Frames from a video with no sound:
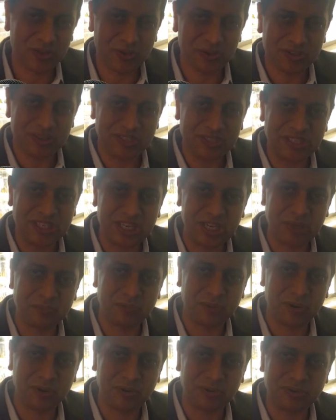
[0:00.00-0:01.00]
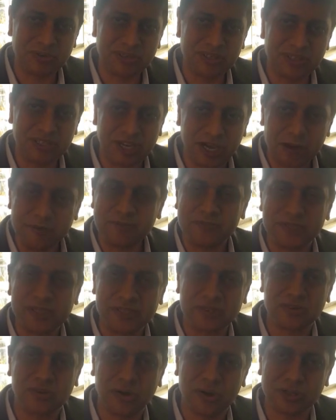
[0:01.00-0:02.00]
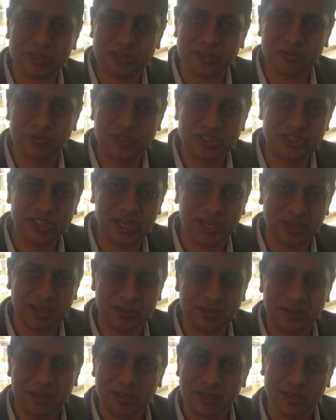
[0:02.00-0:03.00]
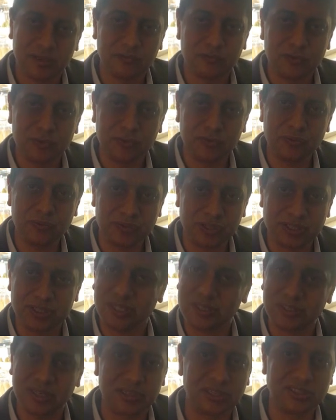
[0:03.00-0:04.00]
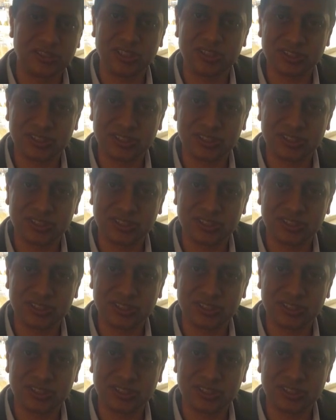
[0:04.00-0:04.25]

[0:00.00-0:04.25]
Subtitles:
are thinking about the upfront cost, which can, if you detect the disease